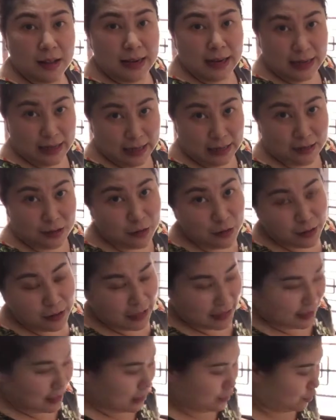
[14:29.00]
Later on
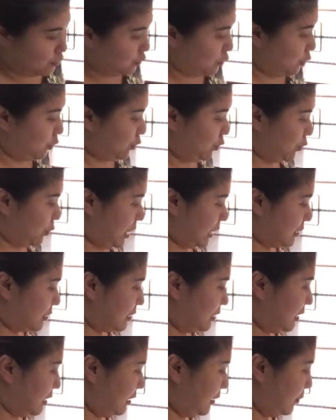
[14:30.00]
I can show you
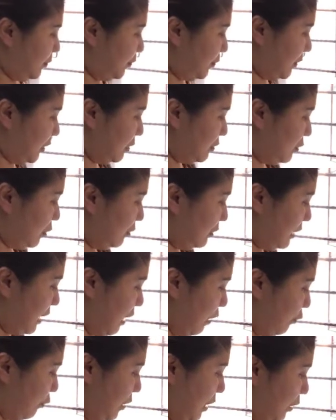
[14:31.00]
actually. So
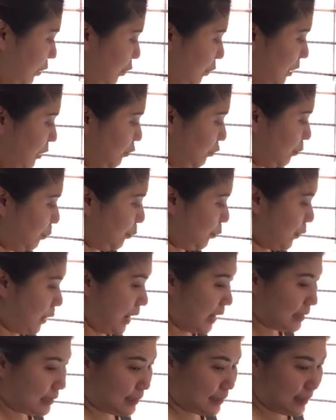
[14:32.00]
now we are going to
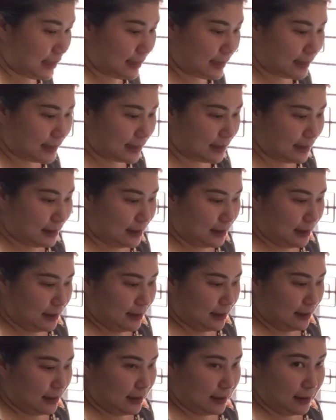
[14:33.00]
press this.
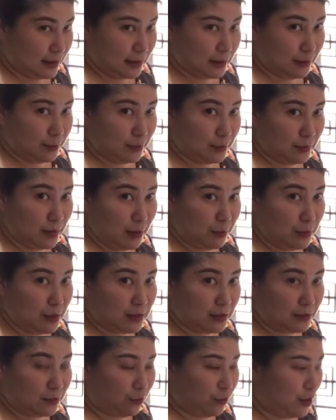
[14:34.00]
Let me
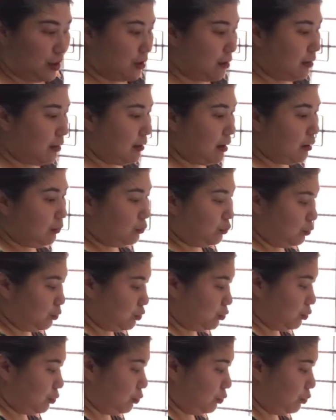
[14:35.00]
figure out how to
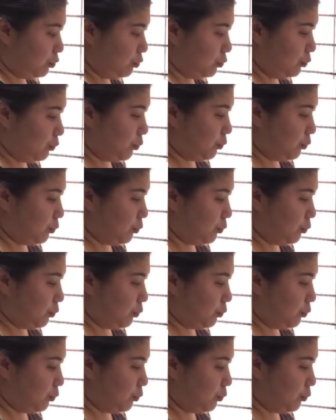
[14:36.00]
show you.